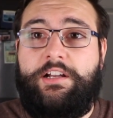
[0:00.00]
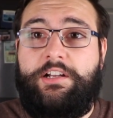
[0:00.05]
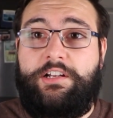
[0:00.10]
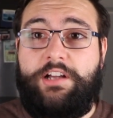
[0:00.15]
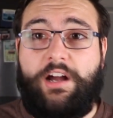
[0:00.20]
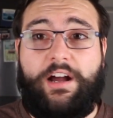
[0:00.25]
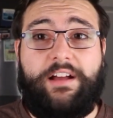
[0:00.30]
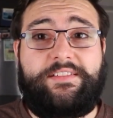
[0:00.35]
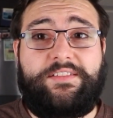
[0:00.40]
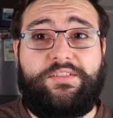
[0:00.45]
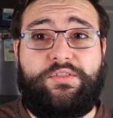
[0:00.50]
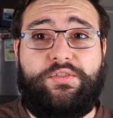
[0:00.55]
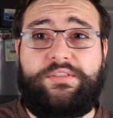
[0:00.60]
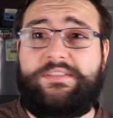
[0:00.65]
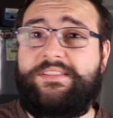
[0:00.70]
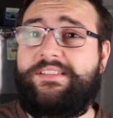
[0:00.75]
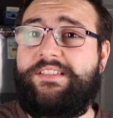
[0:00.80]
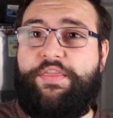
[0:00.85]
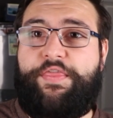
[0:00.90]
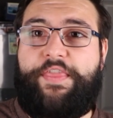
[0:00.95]

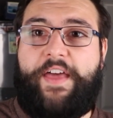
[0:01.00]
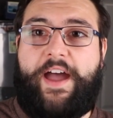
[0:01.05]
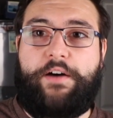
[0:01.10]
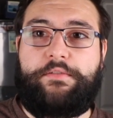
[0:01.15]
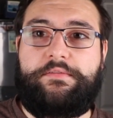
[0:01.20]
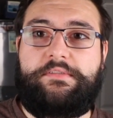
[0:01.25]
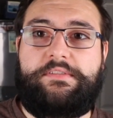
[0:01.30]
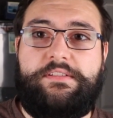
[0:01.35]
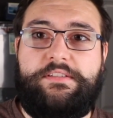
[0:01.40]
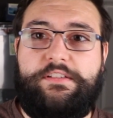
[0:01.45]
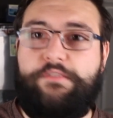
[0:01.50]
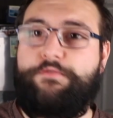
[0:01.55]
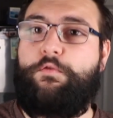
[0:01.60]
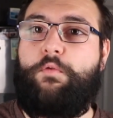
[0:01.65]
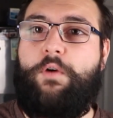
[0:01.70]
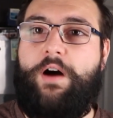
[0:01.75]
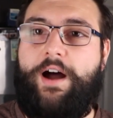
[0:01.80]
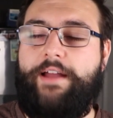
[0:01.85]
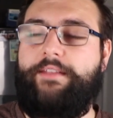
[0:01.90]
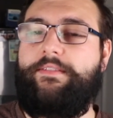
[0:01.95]
guzzles thousands of
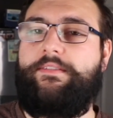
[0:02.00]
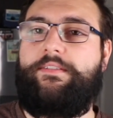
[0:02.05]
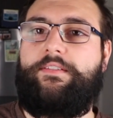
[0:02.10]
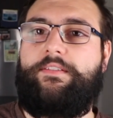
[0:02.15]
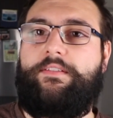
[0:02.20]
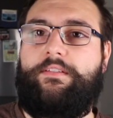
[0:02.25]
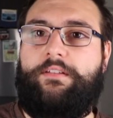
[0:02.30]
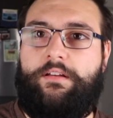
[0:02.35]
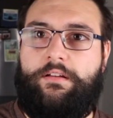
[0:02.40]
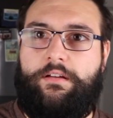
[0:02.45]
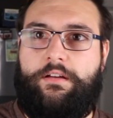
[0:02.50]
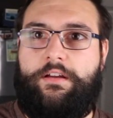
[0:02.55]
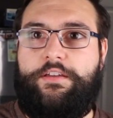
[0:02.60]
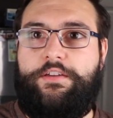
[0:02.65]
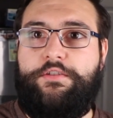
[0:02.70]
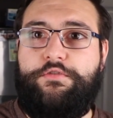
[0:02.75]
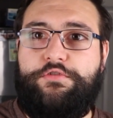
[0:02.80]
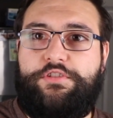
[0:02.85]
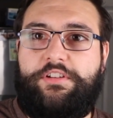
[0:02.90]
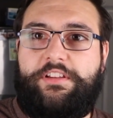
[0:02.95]
watts, uh,
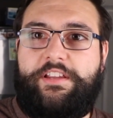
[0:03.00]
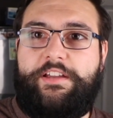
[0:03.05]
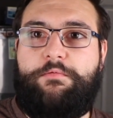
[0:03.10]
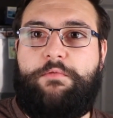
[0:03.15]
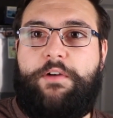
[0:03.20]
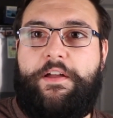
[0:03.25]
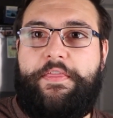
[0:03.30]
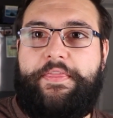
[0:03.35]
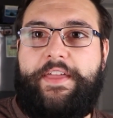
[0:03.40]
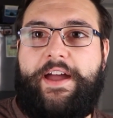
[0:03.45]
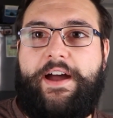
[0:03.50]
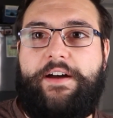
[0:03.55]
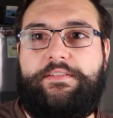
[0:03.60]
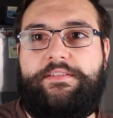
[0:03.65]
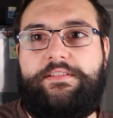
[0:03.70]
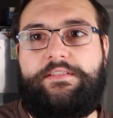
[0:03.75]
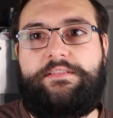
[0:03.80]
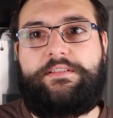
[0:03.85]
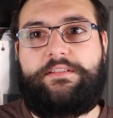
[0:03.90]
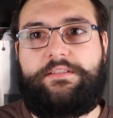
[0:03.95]
usually
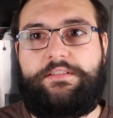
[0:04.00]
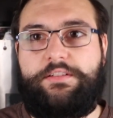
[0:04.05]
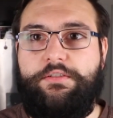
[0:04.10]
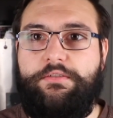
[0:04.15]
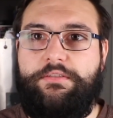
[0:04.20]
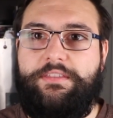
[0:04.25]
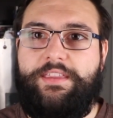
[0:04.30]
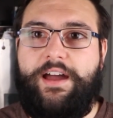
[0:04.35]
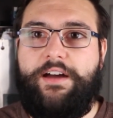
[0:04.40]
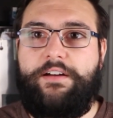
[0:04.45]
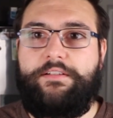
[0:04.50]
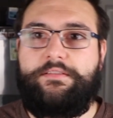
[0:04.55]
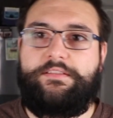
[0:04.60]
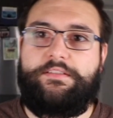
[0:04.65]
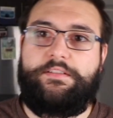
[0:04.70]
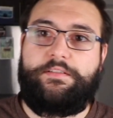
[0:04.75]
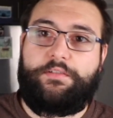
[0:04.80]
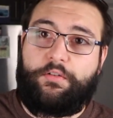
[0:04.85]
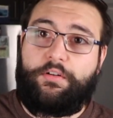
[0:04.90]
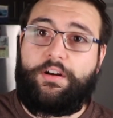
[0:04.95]
1,000 to
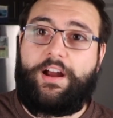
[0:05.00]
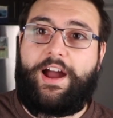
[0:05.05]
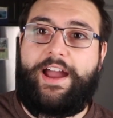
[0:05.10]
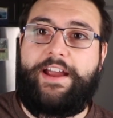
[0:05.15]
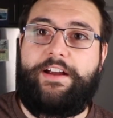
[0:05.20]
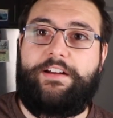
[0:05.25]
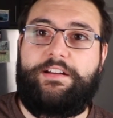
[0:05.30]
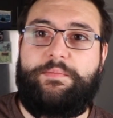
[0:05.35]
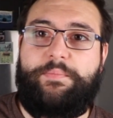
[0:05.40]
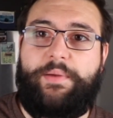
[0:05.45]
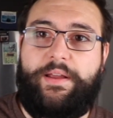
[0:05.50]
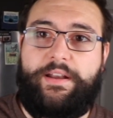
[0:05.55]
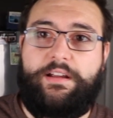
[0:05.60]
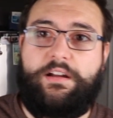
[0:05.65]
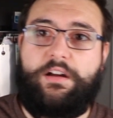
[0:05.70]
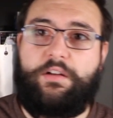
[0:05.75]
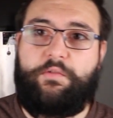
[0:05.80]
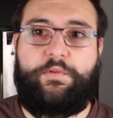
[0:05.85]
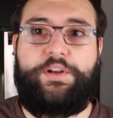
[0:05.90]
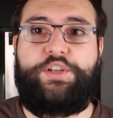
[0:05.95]
2,000 or higher,
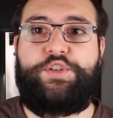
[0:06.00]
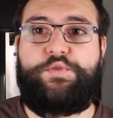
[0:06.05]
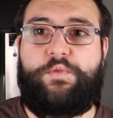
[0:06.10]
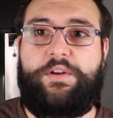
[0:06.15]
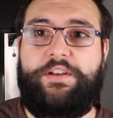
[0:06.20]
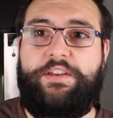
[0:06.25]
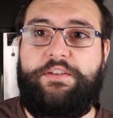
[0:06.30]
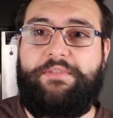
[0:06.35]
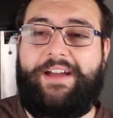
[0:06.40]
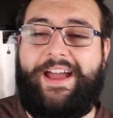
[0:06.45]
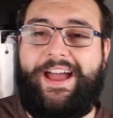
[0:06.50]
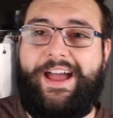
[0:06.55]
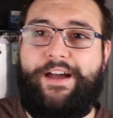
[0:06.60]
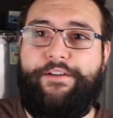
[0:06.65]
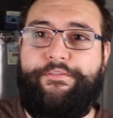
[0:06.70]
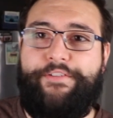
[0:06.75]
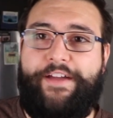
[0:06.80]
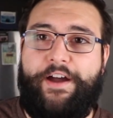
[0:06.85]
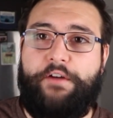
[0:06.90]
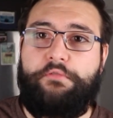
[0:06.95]
depending on which one you
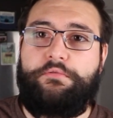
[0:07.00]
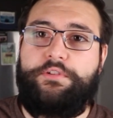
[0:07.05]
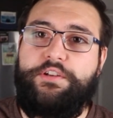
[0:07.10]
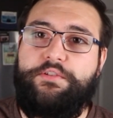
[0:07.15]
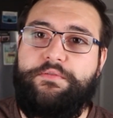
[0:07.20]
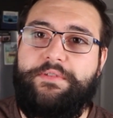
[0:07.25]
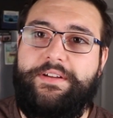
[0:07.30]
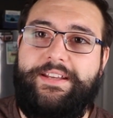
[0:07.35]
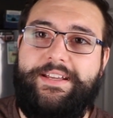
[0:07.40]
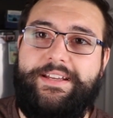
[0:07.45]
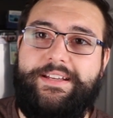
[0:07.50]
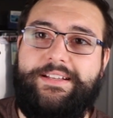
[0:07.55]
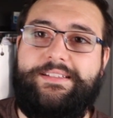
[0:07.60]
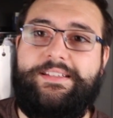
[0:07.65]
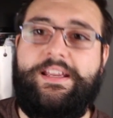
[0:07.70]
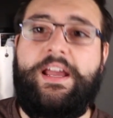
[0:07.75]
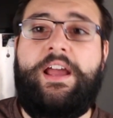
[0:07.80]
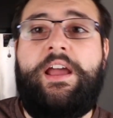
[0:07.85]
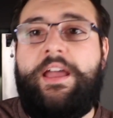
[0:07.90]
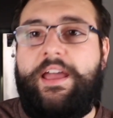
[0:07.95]
have, how new it
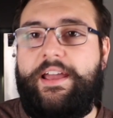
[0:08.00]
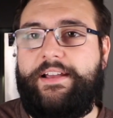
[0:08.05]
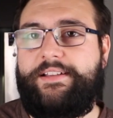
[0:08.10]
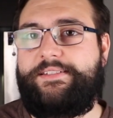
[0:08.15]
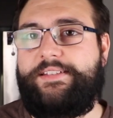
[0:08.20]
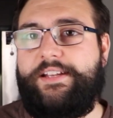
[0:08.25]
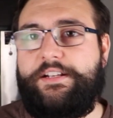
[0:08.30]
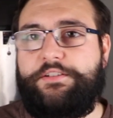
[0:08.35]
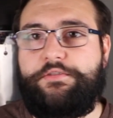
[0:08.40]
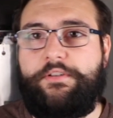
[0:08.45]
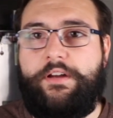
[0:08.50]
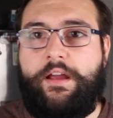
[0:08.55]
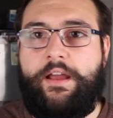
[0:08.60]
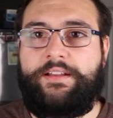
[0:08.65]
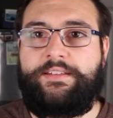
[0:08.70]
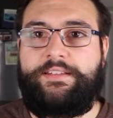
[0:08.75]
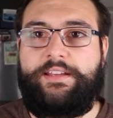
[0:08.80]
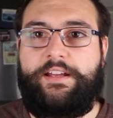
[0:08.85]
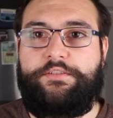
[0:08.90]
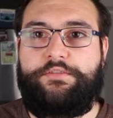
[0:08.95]
is, etc.,
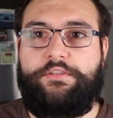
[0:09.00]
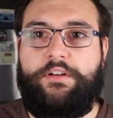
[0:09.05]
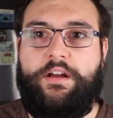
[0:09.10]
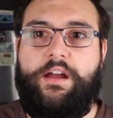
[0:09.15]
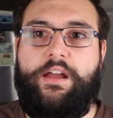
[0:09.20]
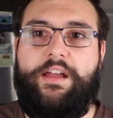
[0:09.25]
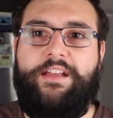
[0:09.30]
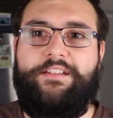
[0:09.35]
etc.